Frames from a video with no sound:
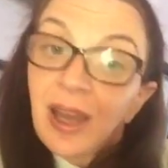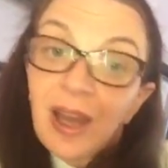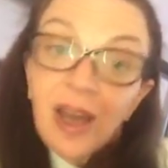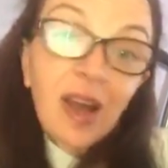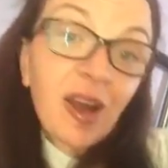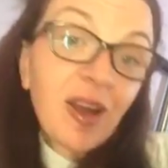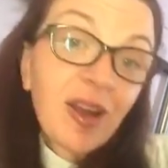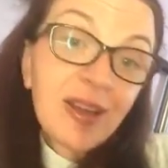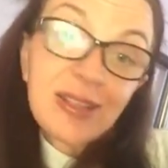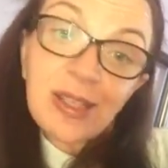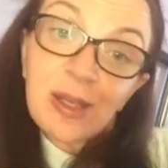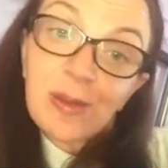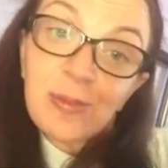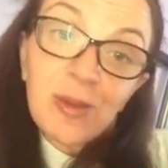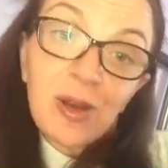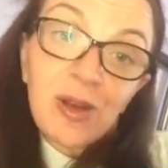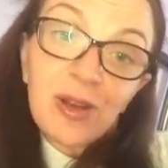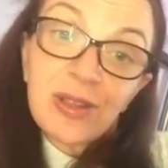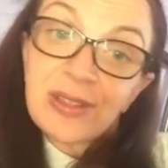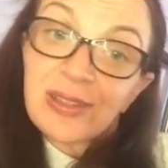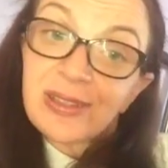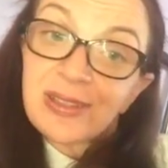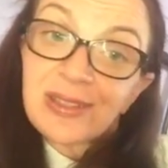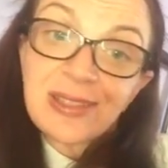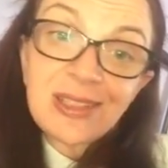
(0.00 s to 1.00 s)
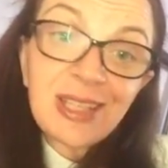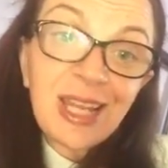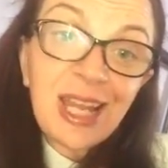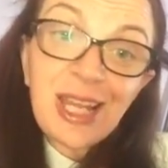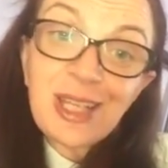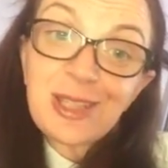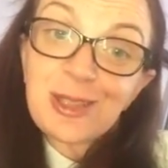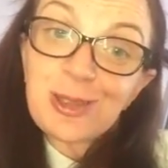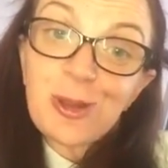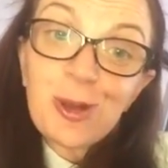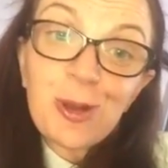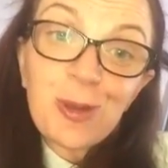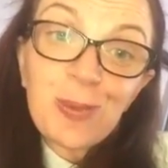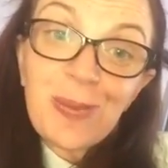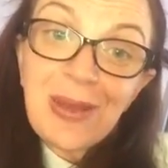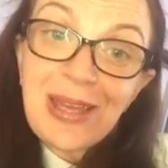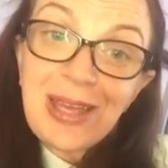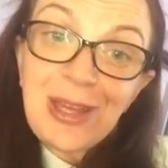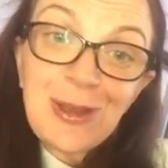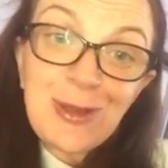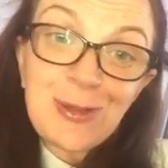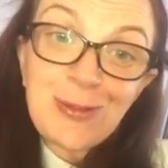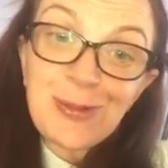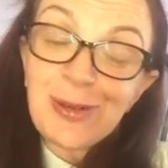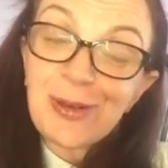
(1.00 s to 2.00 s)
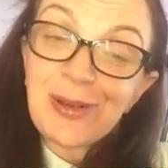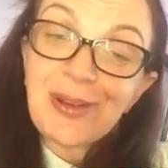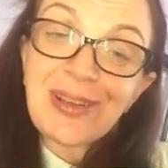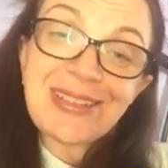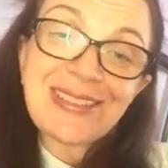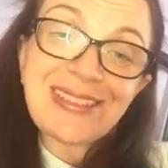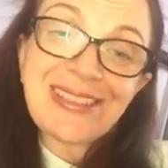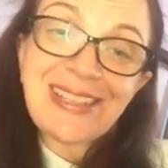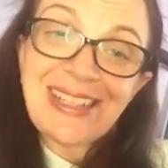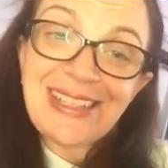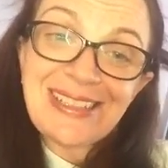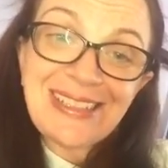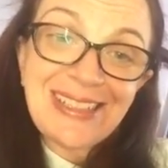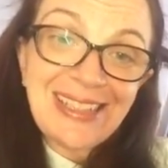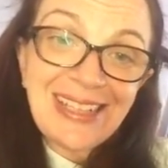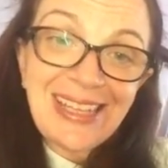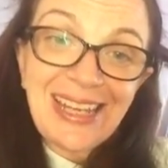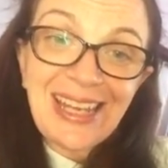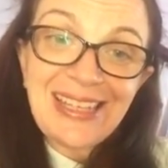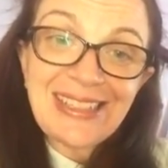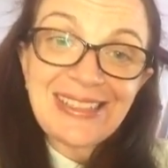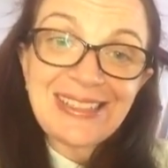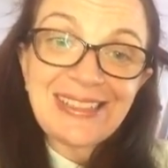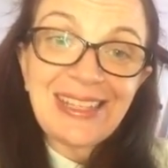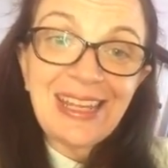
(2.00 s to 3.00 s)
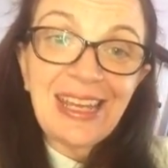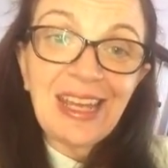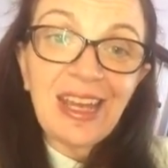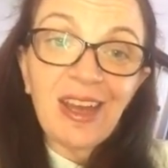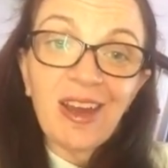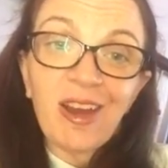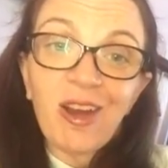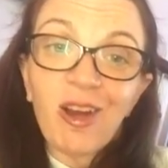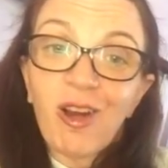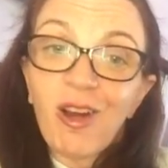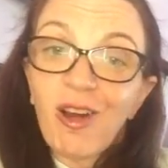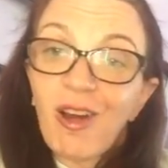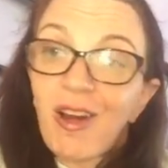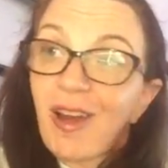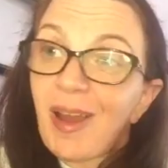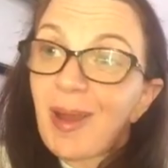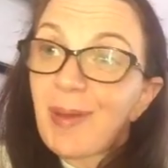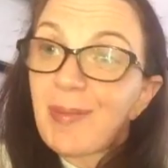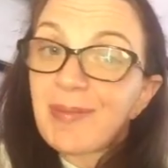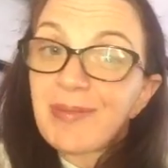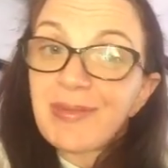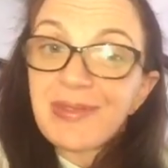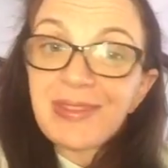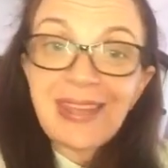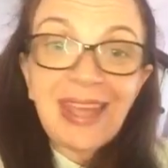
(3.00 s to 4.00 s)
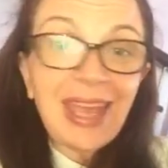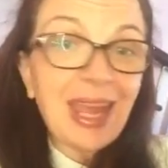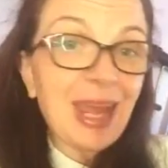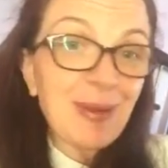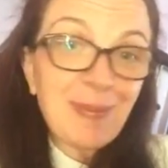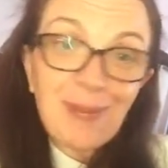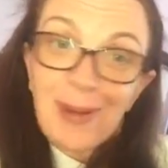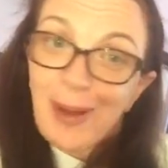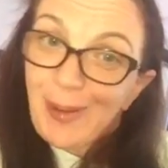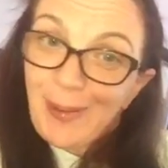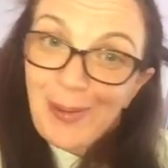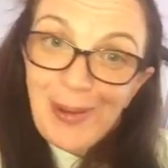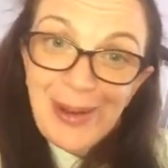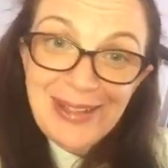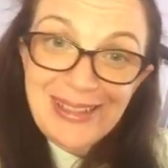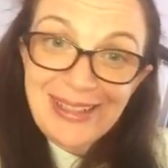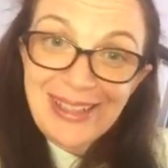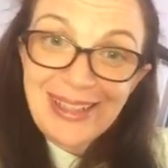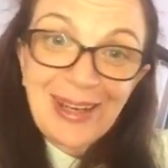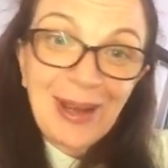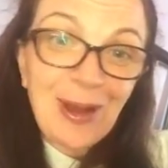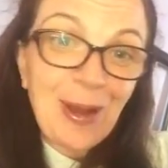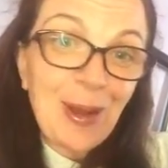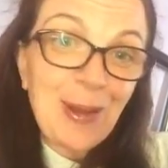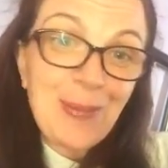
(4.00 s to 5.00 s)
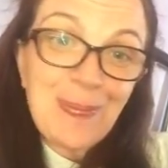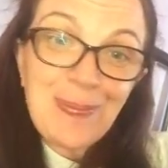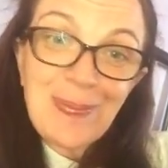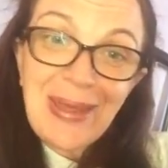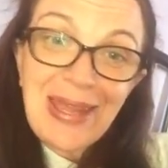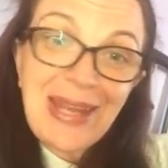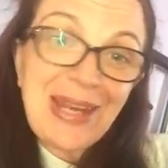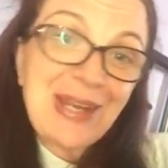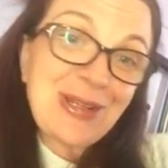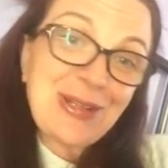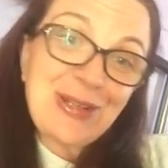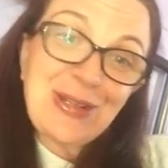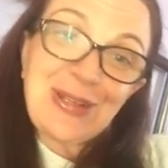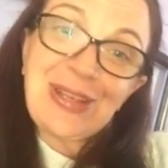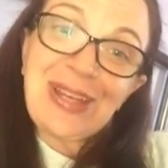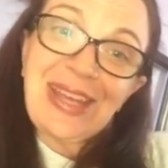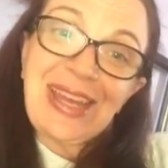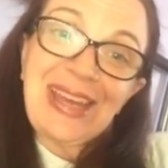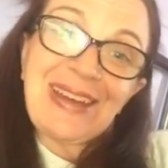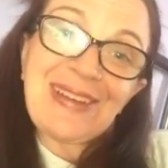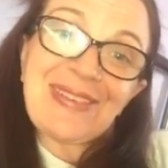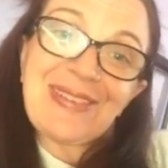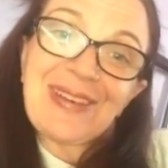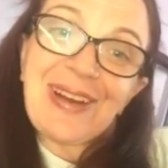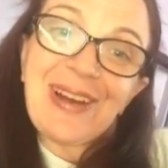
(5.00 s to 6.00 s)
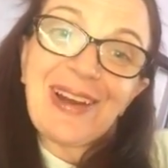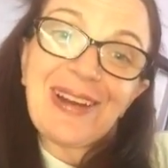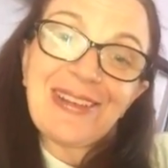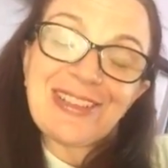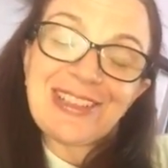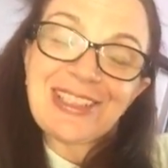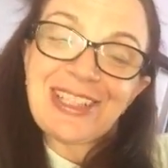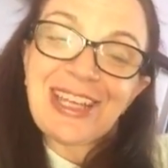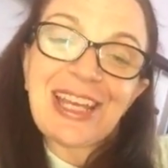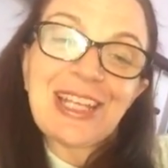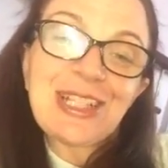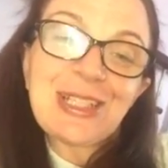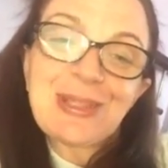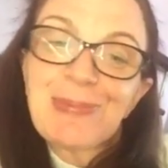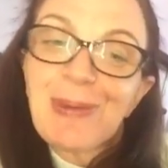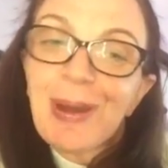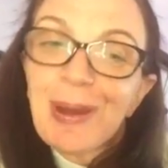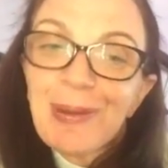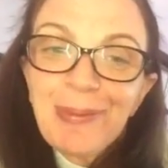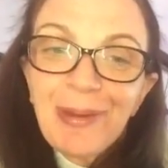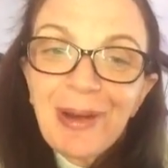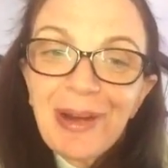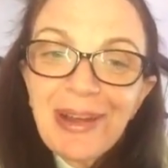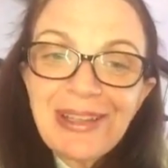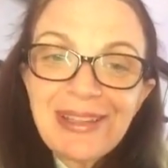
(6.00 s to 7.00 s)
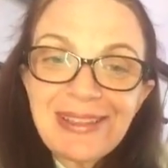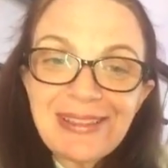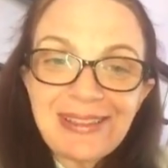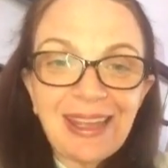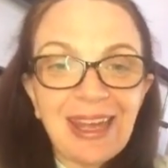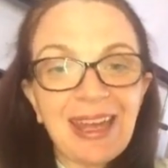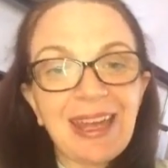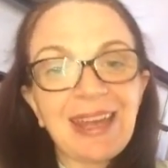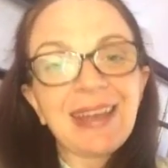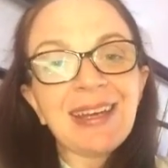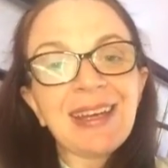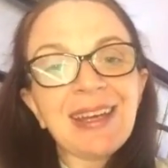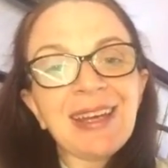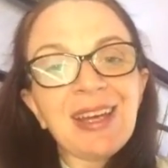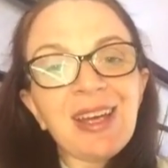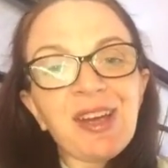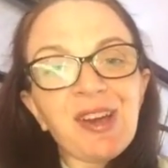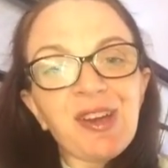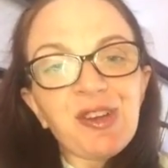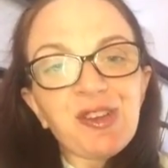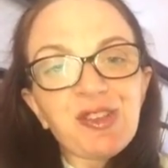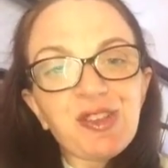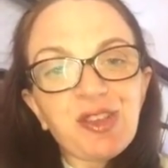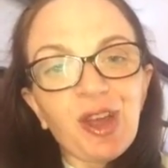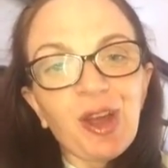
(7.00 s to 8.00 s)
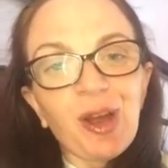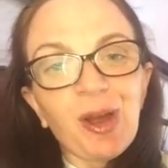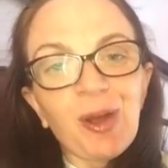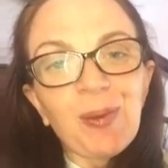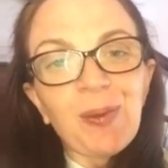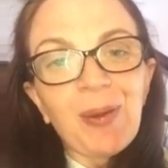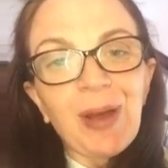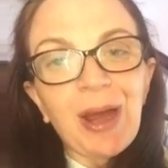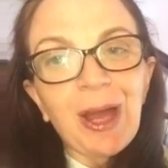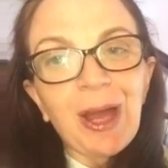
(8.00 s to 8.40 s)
I don't mind. It's not me who's procrastinating against it. I'm getting my work done. I'm being a good girl. I've changed my mindset. So